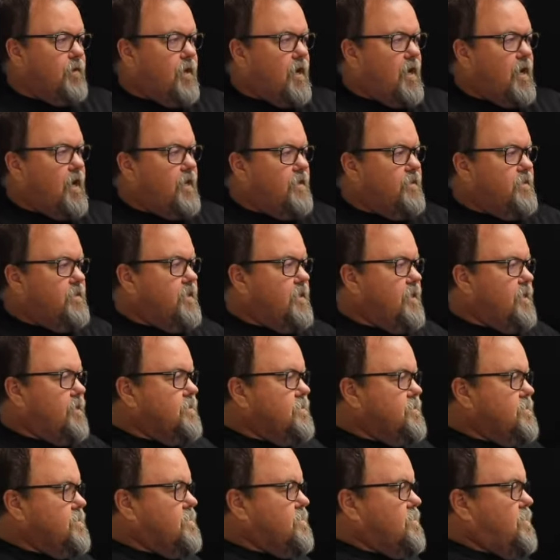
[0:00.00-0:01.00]
behind
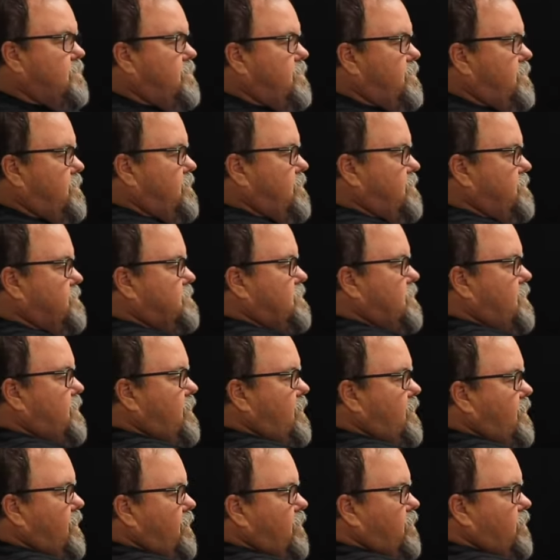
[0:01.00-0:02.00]
this is in
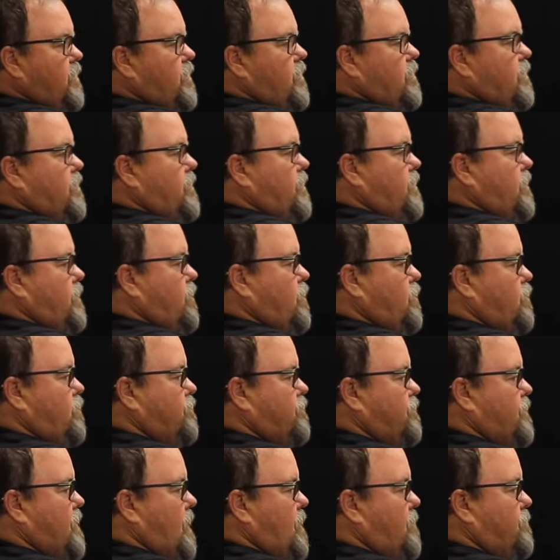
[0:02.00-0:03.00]
here. You know,
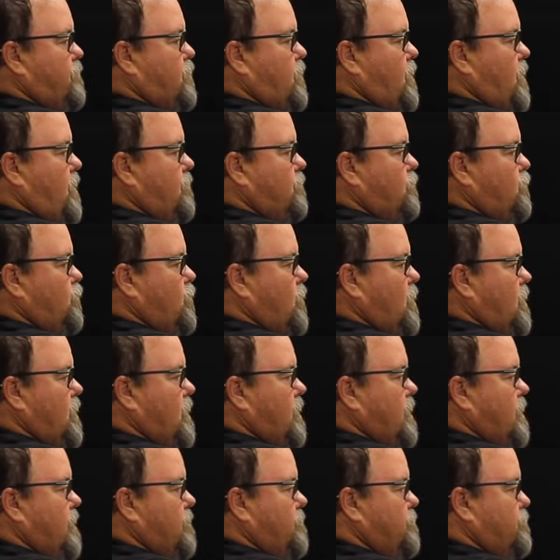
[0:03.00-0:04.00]
you've got problem
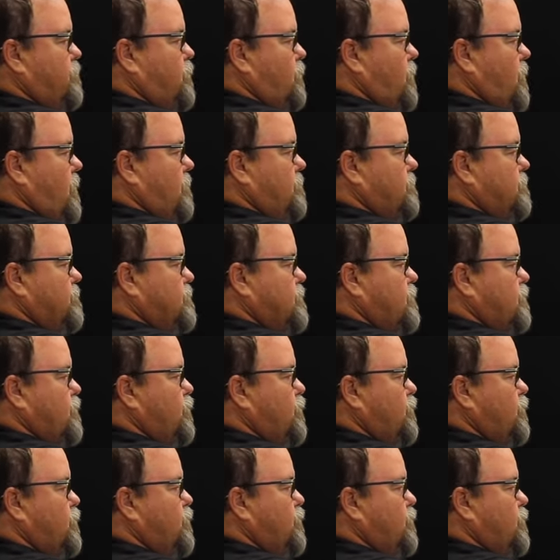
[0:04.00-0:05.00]
1, problem
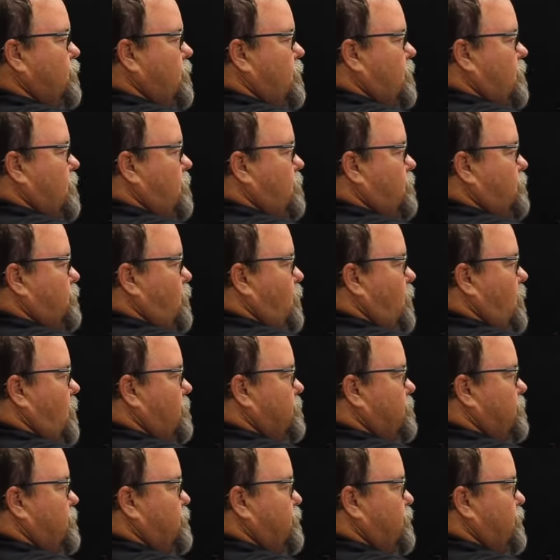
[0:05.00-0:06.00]
2,
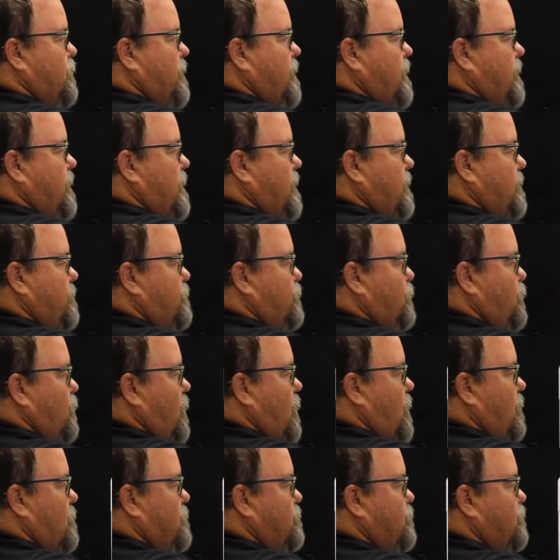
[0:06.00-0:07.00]
problem 3,
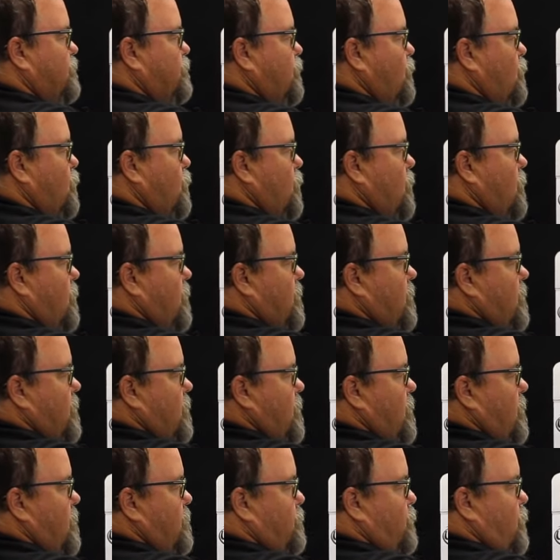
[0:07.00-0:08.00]
problem 4,
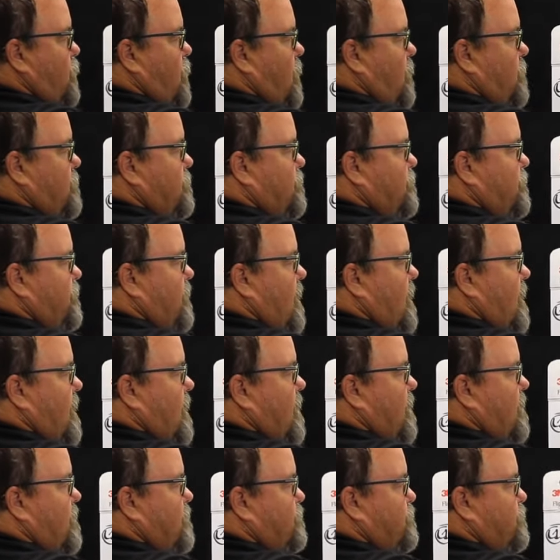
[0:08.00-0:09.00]
problem
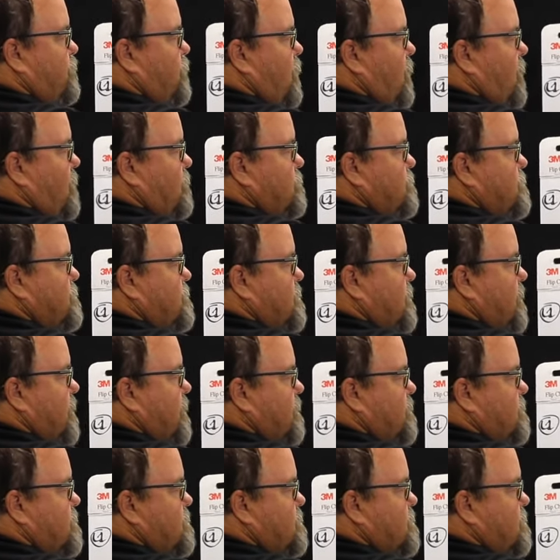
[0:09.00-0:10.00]
5, problem
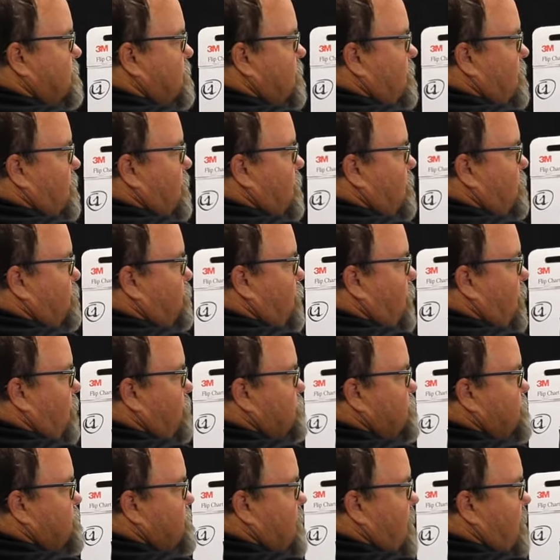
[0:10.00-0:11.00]
6,
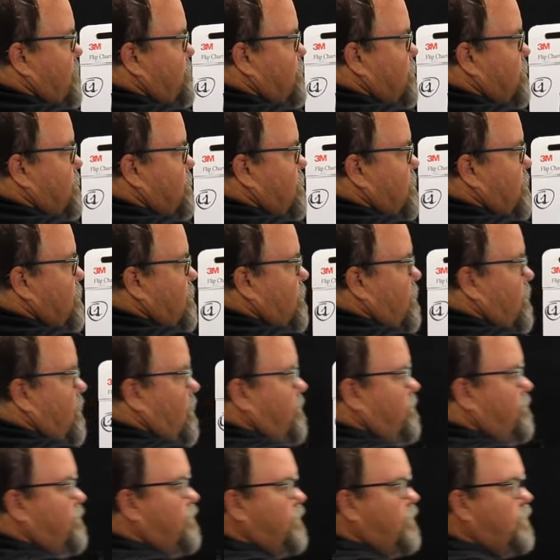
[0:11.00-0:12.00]
problem 7,
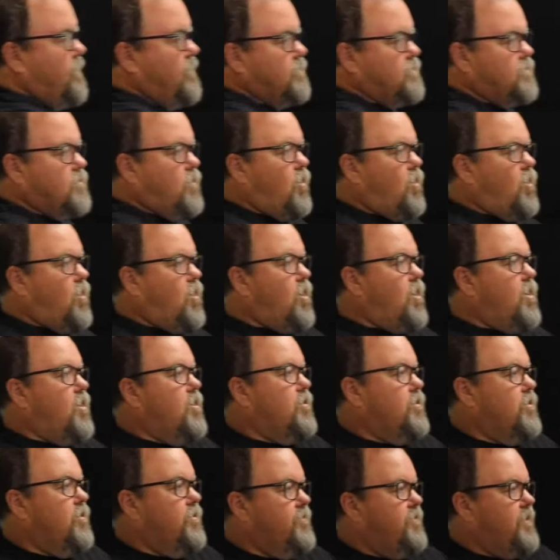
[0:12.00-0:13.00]
and these
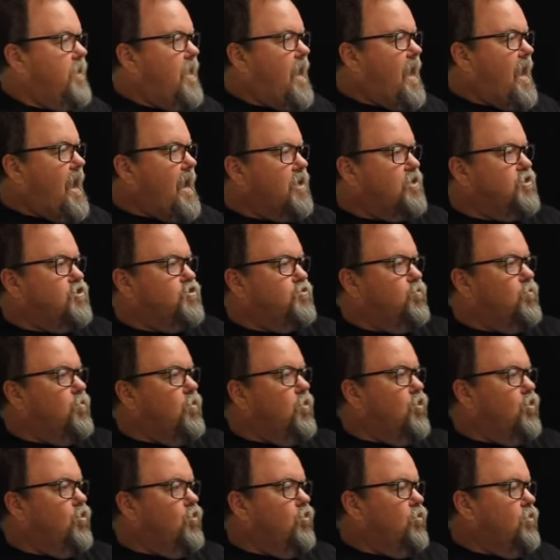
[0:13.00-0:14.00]
are the
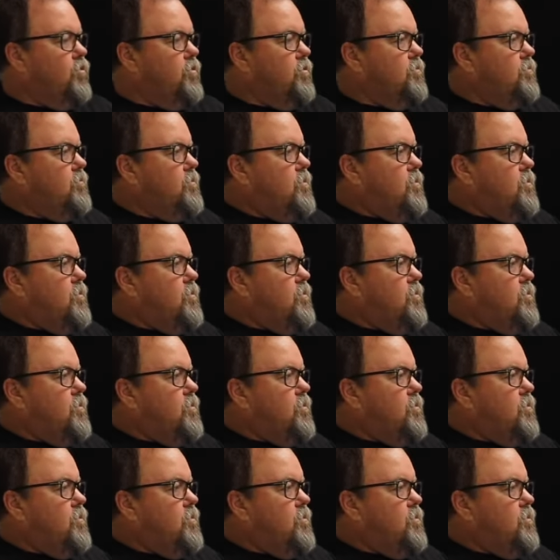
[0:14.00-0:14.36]
actual